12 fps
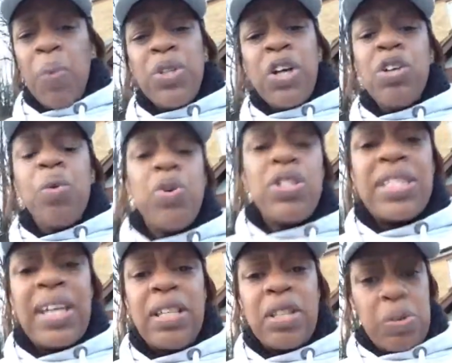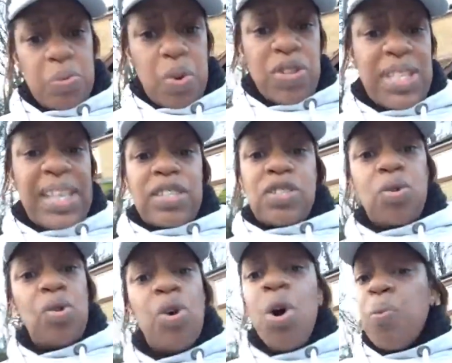We don't know what's next
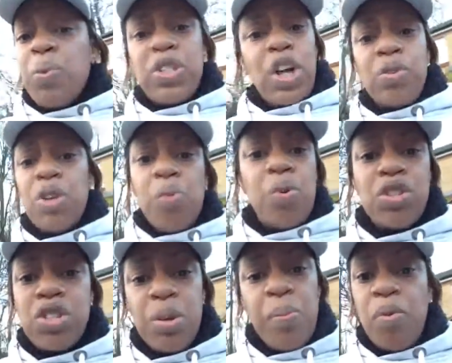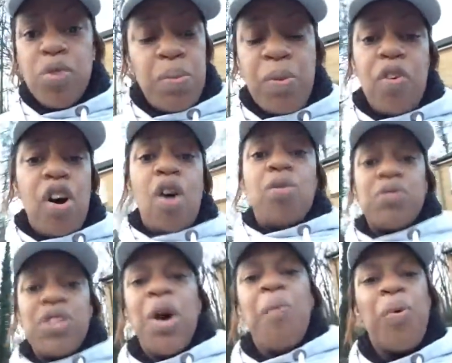door. We don't know what tomorrow
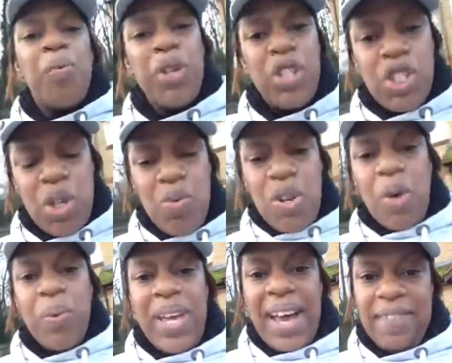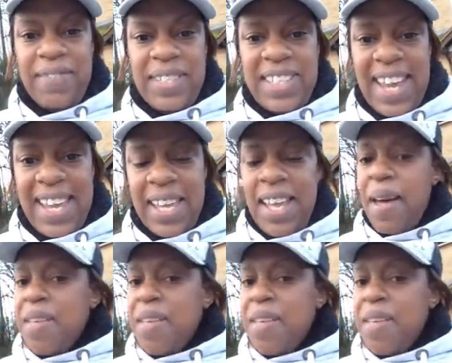holds, but we do know we have today.